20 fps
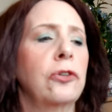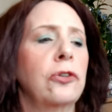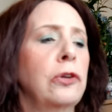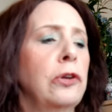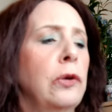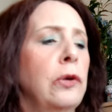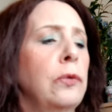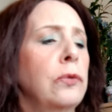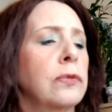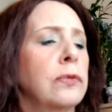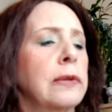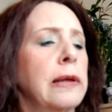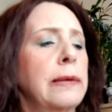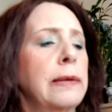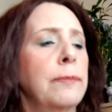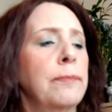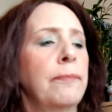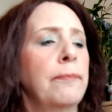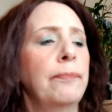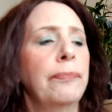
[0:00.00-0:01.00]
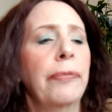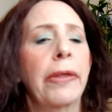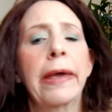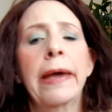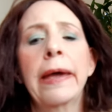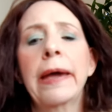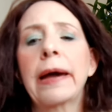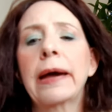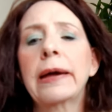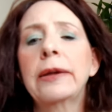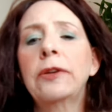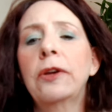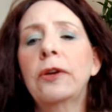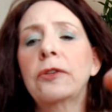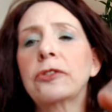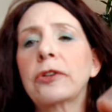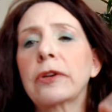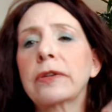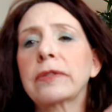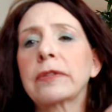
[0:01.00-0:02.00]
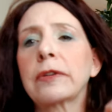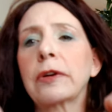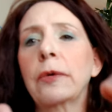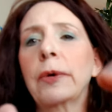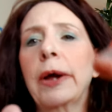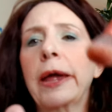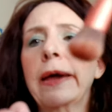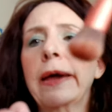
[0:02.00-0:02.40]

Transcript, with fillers: you use them, and you just go